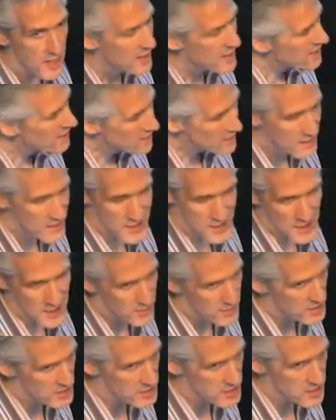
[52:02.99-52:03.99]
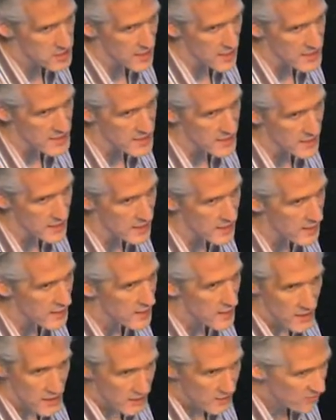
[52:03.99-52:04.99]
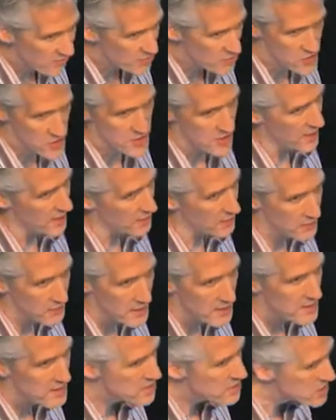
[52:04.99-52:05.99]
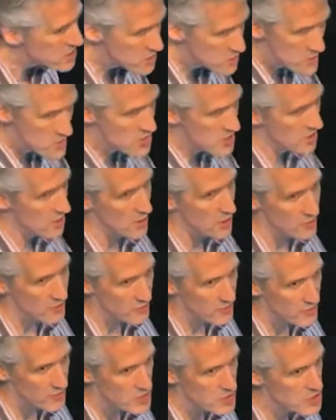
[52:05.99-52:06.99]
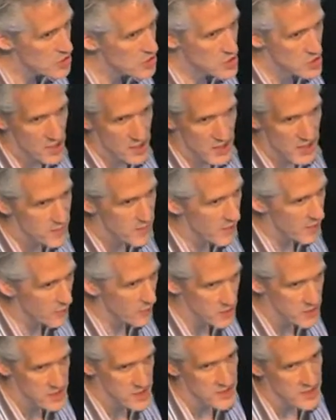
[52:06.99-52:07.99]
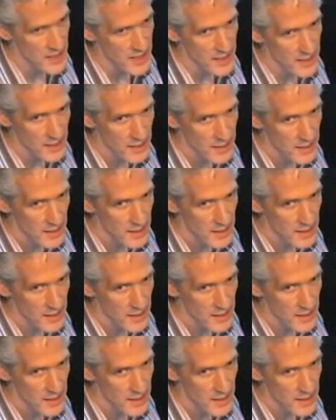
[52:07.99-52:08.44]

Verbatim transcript: They're incredibly distracting and futile. Just switch it off. You should check email once a day.